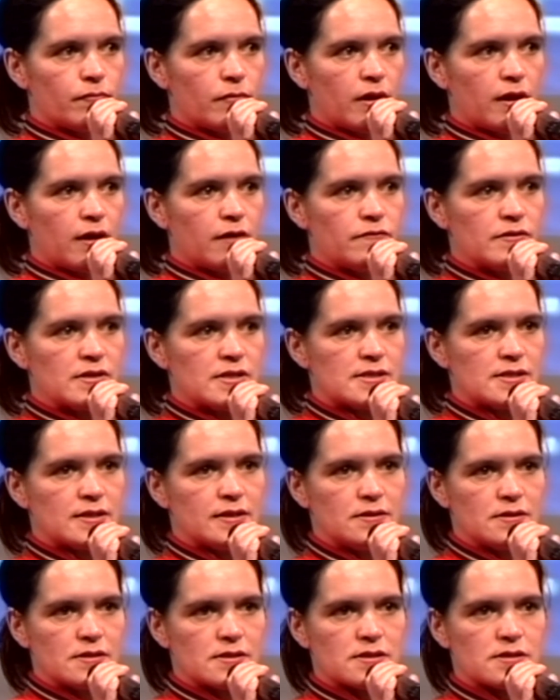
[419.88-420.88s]
Ever
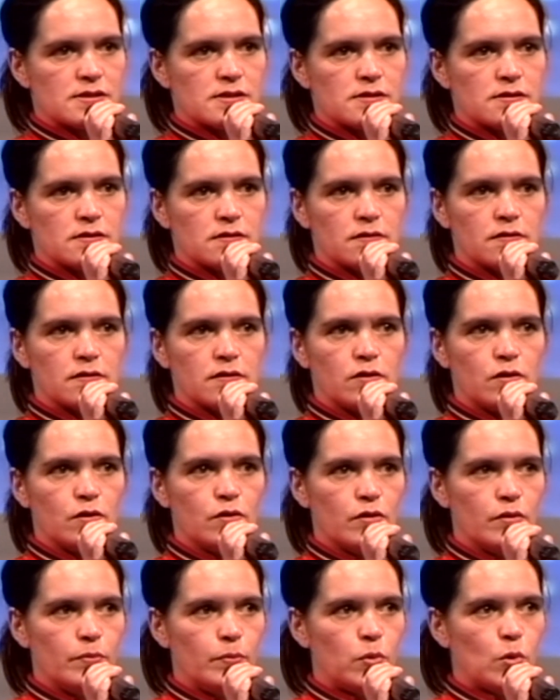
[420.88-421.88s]
since
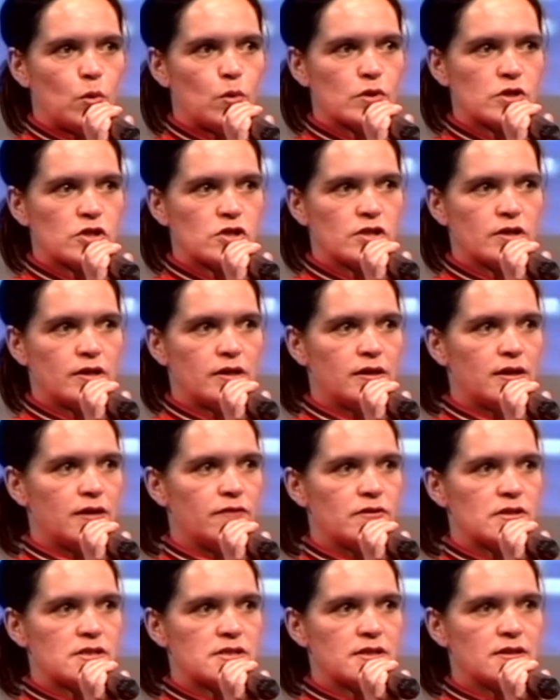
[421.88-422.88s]
her abortion,
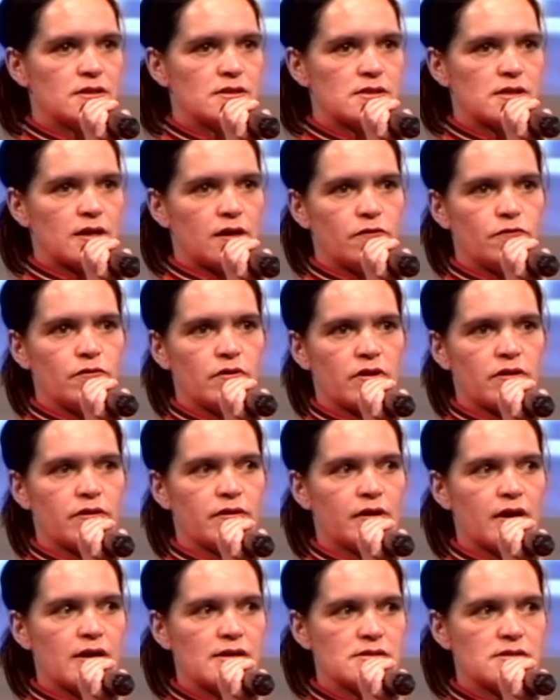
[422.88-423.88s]
ever since
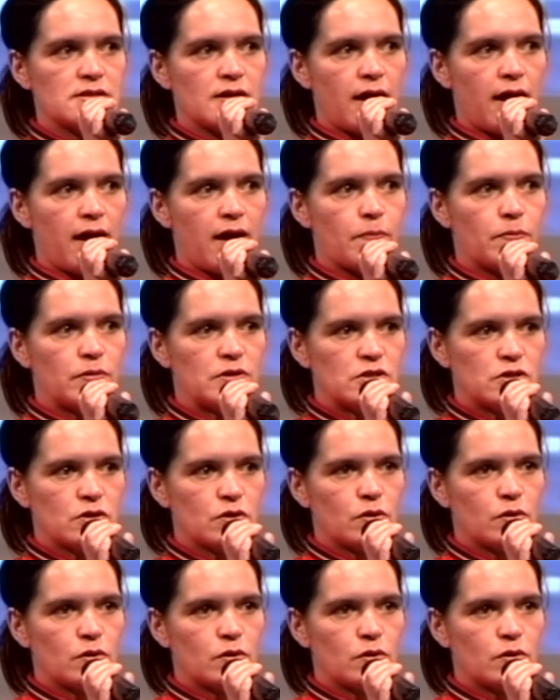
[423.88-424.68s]
everything has happened to